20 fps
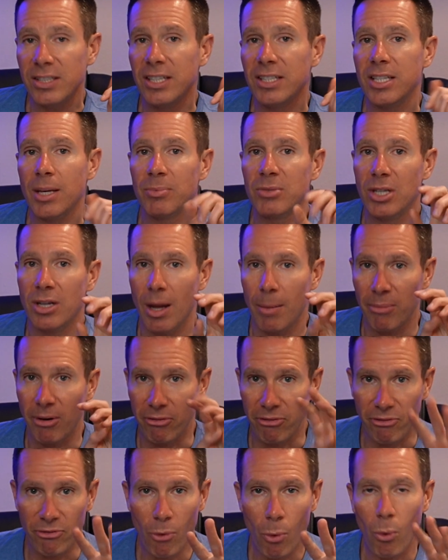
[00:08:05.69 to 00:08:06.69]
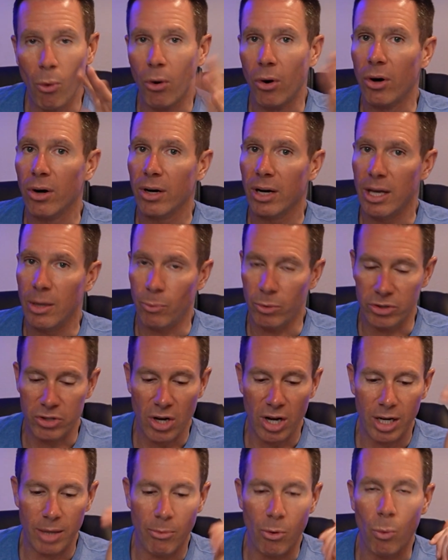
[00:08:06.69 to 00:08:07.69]
leads up to number 4, and we'll
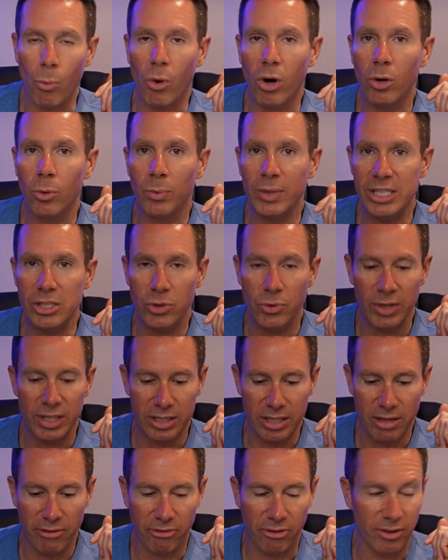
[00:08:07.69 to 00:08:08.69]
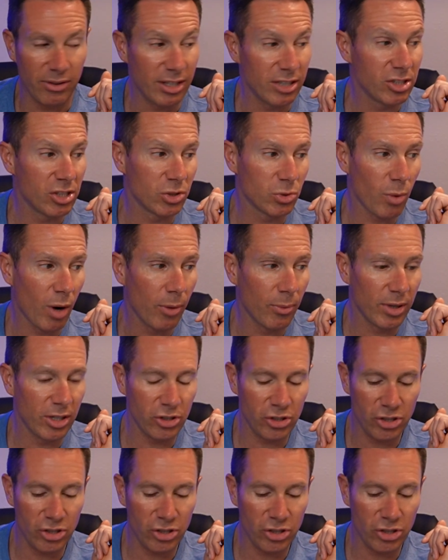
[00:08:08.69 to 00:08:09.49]
talk about what are we doing different. This is where I want to